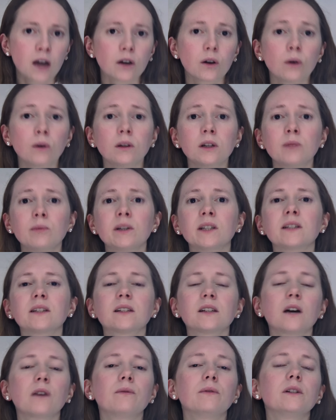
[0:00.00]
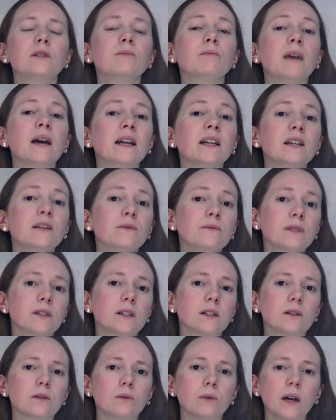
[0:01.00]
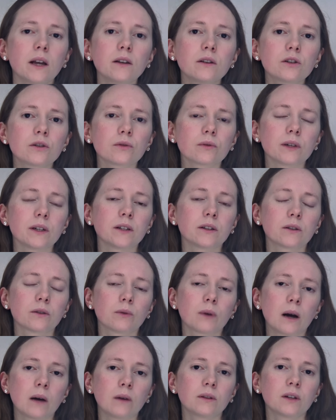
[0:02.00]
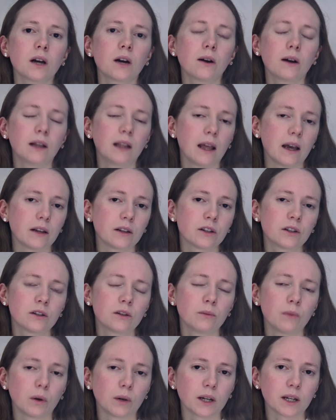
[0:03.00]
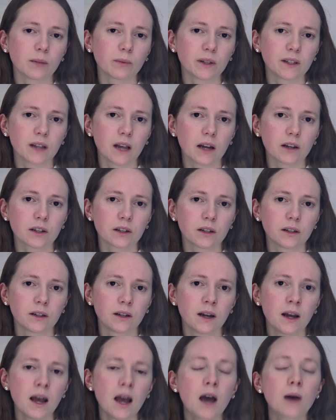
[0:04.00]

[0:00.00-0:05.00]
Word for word: Gottliebin suffered many physical injuries throughout her alleged demonic possession,